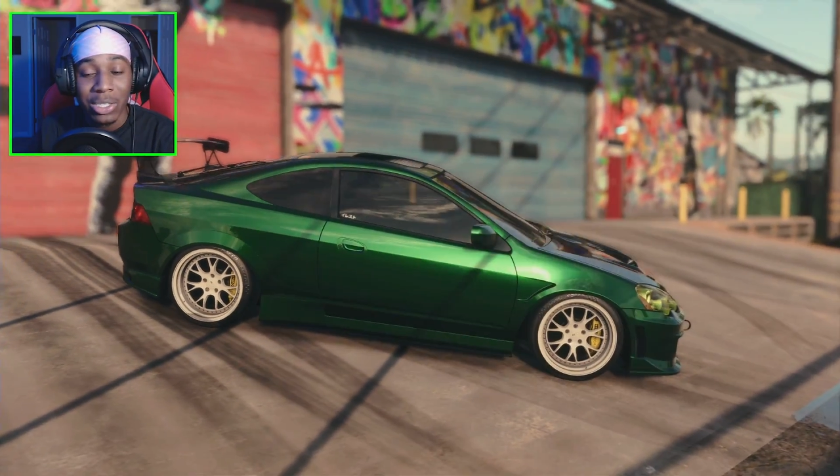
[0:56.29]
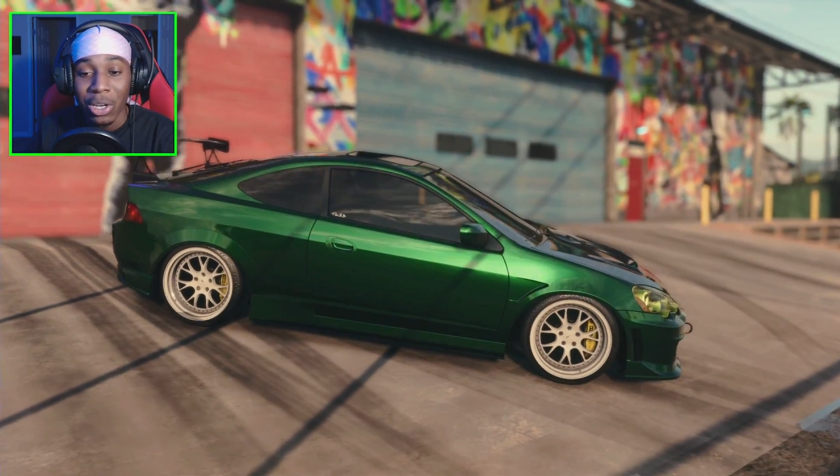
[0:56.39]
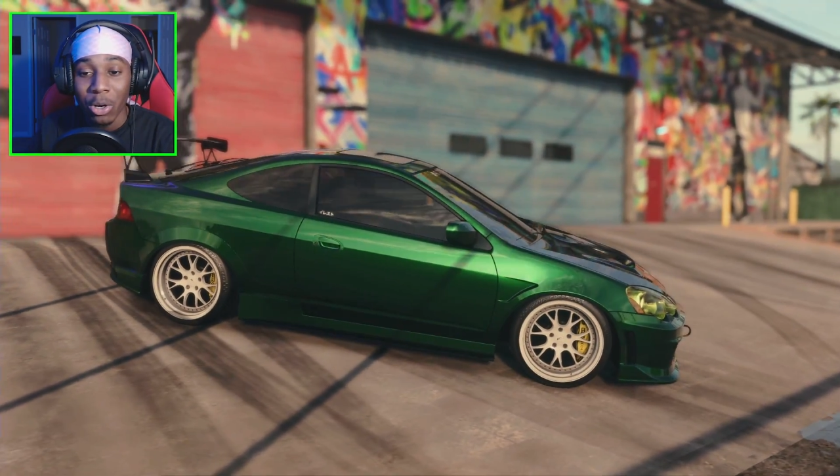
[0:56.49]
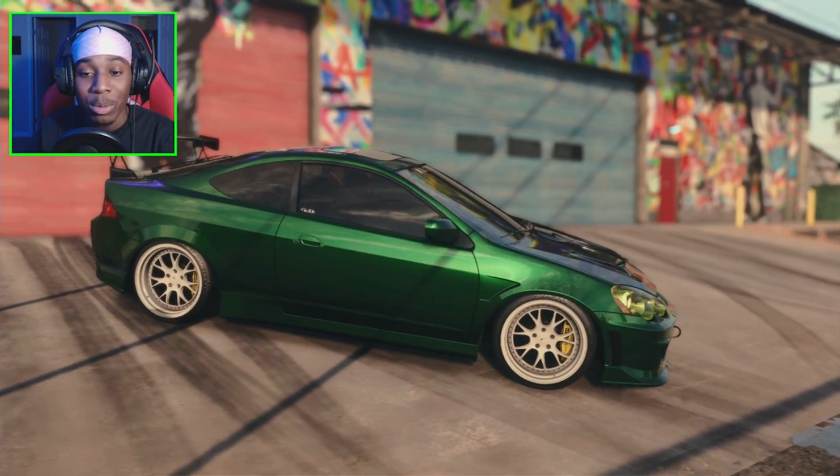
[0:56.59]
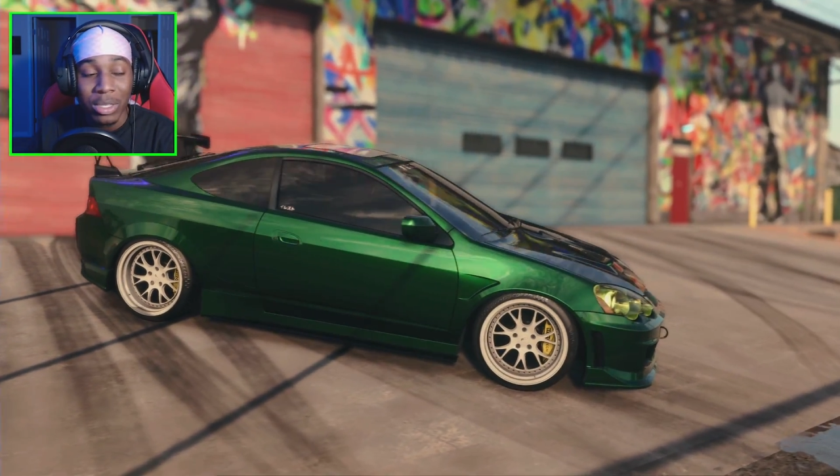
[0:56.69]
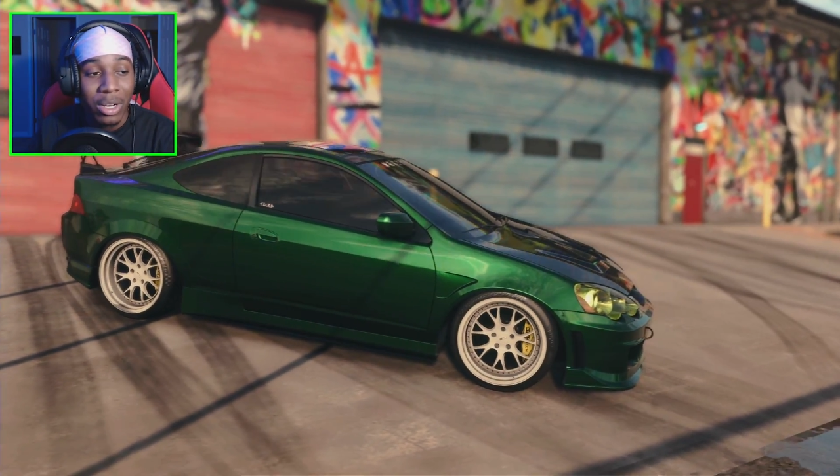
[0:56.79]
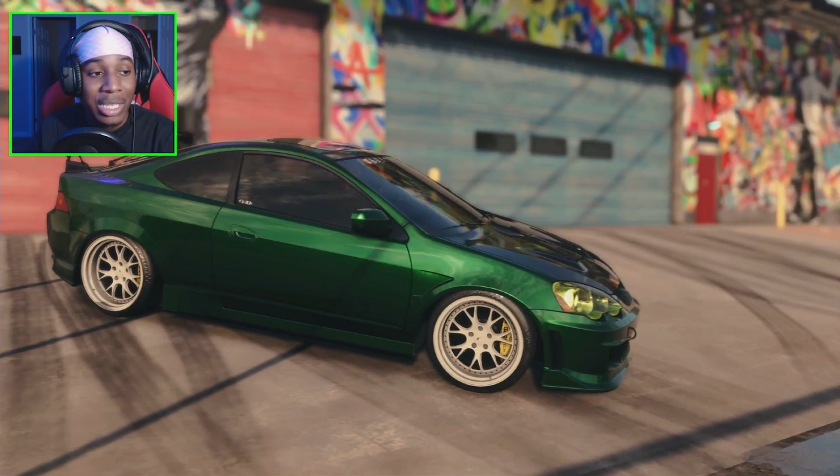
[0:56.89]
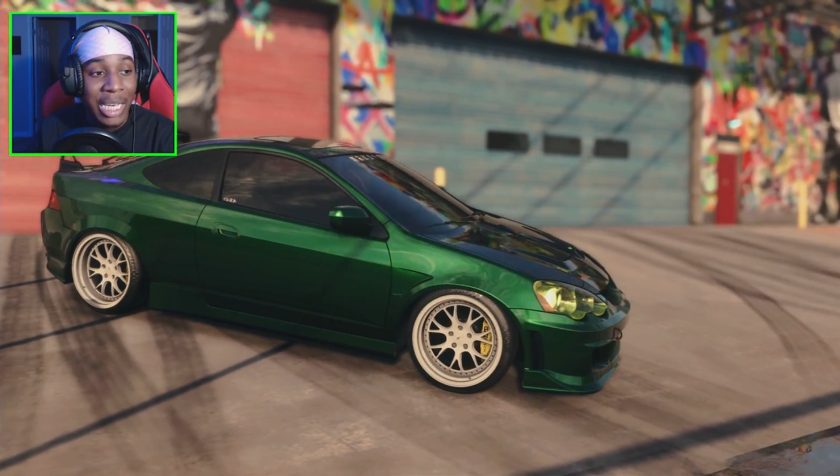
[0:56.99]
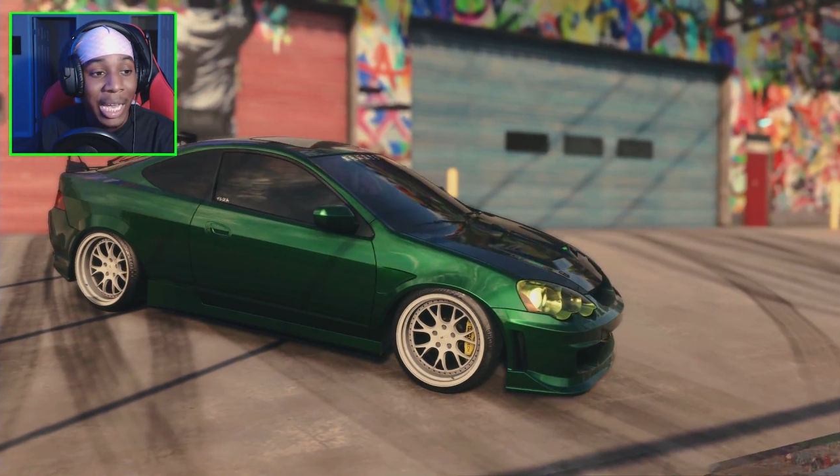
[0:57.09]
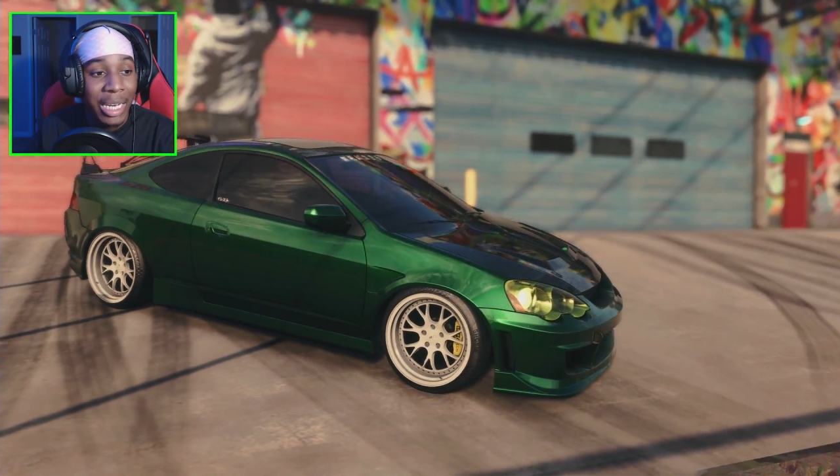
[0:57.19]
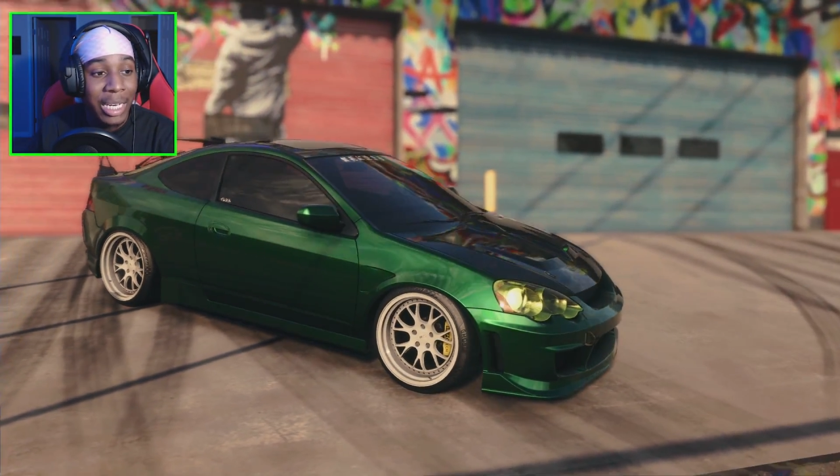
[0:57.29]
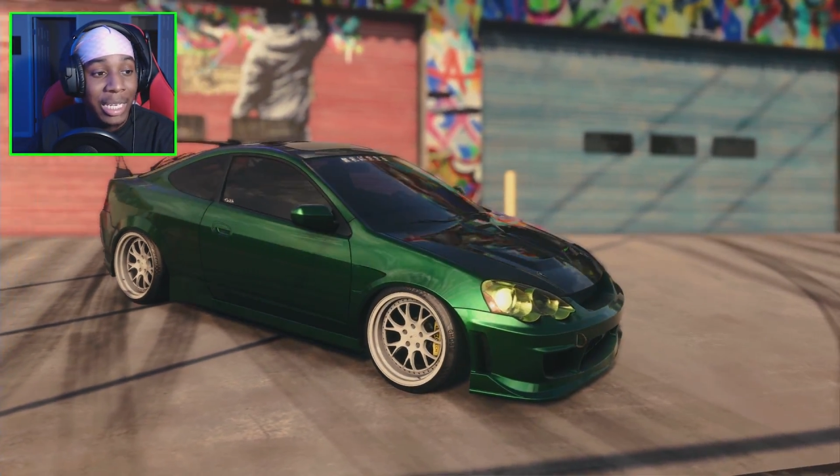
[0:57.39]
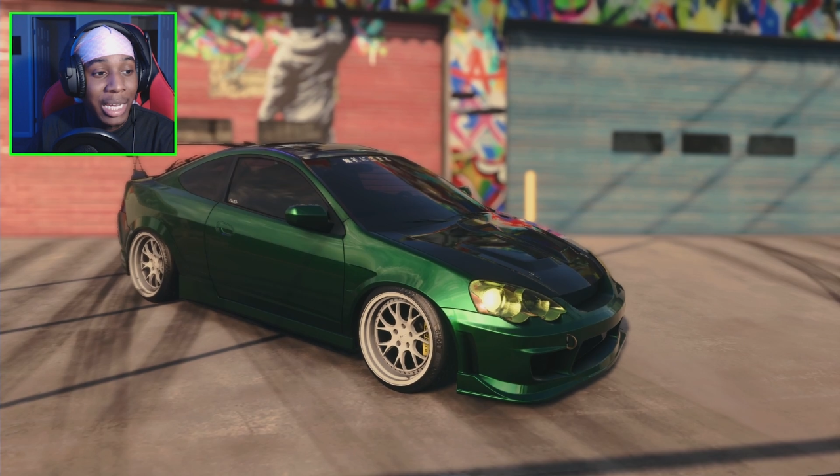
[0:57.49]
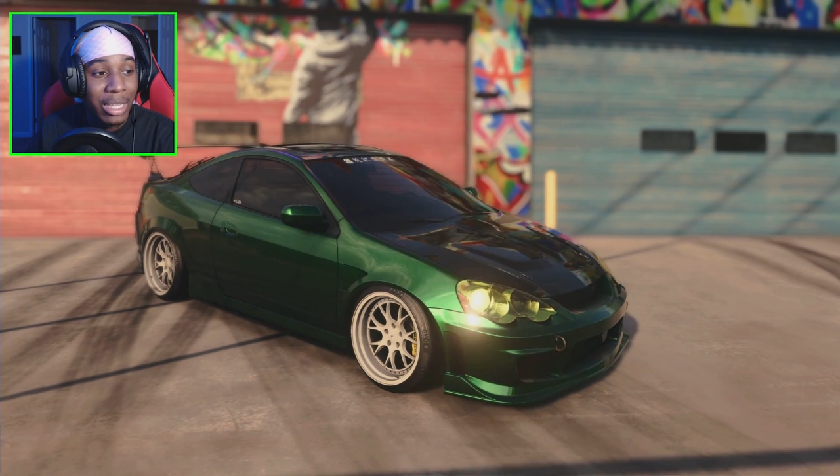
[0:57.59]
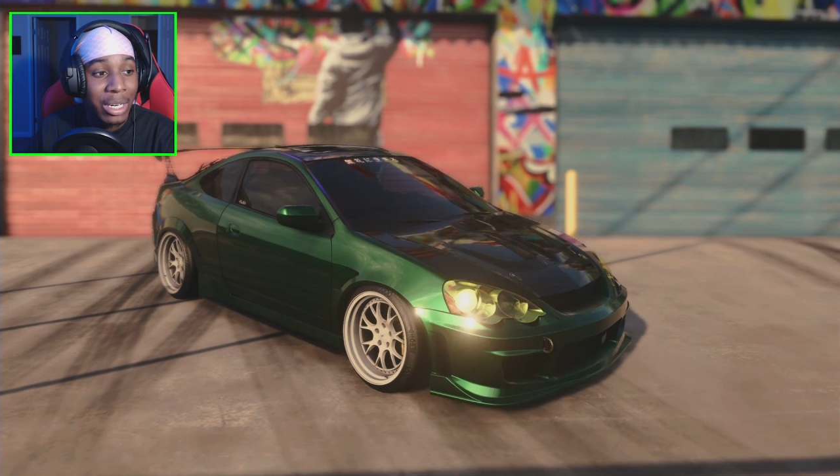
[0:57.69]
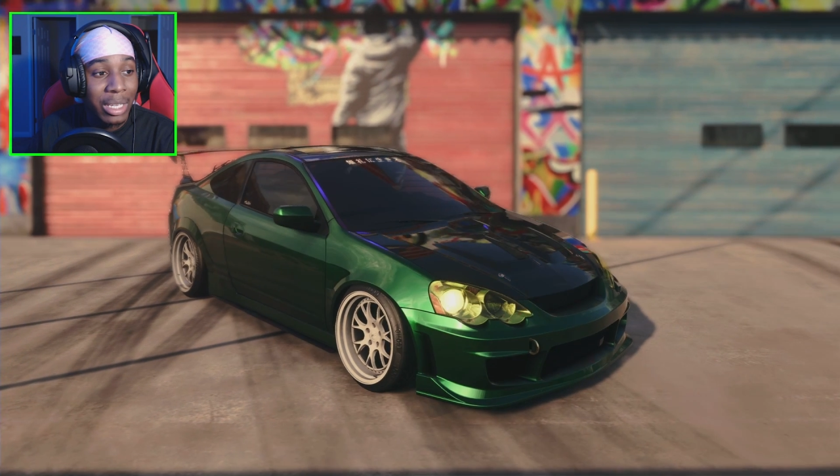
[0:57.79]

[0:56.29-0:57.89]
dope. It's all tied in together.